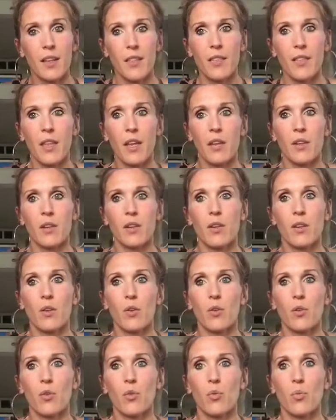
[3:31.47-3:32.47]
then
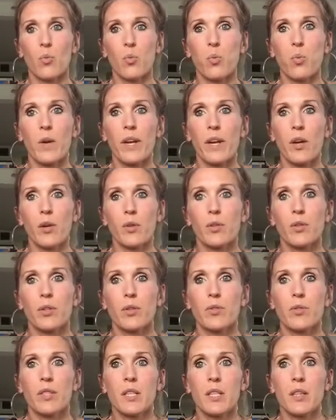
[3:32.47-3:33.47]
we are
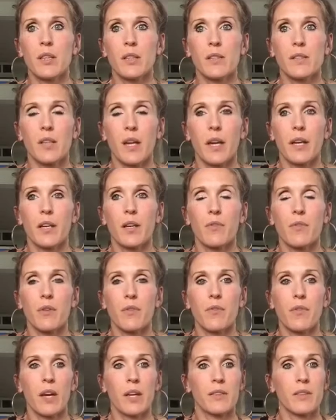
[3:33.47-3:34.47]
losing the sight of
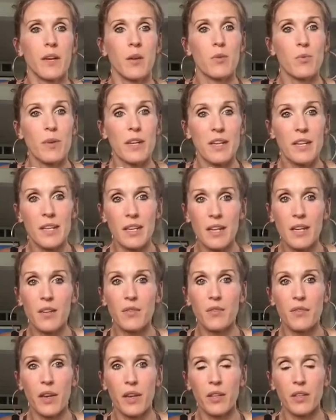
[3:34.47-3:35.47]
the fact that we
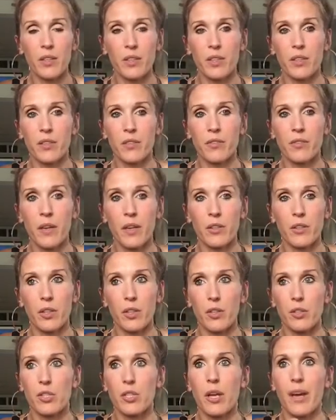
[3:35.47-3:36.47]
need
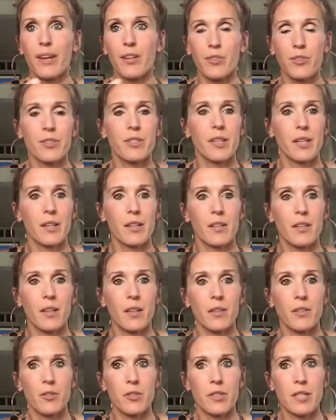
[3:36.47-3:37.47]
failure to
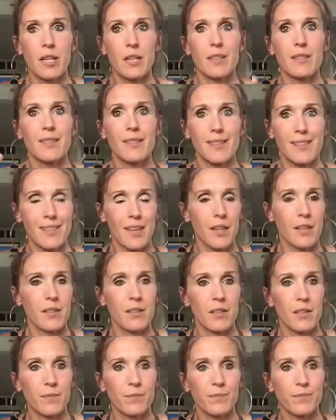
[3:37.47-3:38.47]
understand
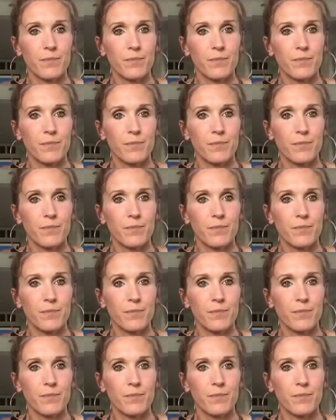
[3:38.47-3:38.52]
success.